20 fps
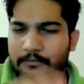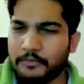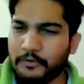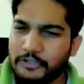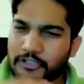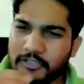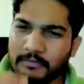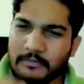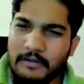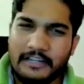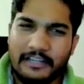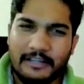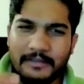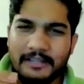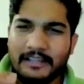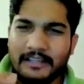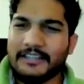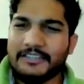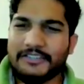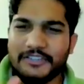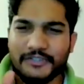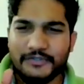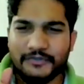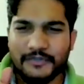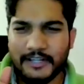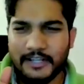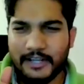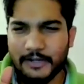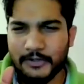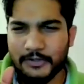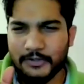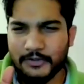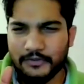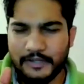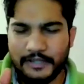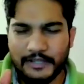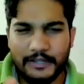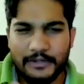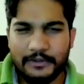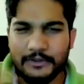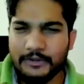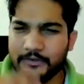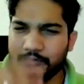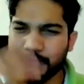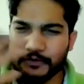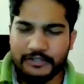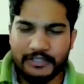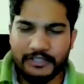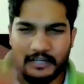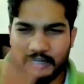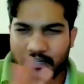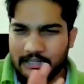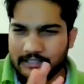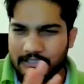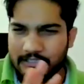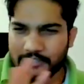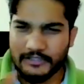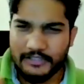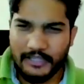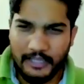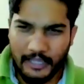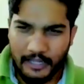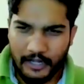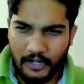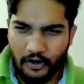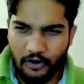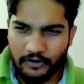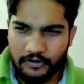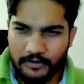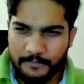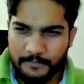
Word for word: post-mortem analysis one can do very good future analysis they can